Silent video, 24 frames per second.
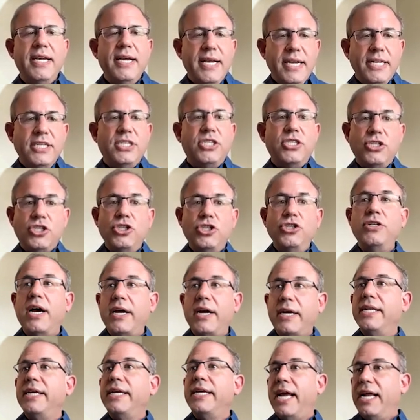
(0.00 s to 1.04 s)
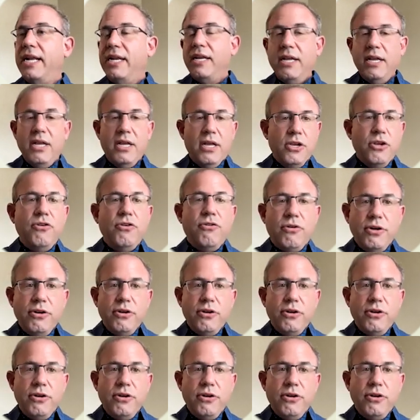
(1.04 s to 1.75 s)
It's just you're not going to get, you're,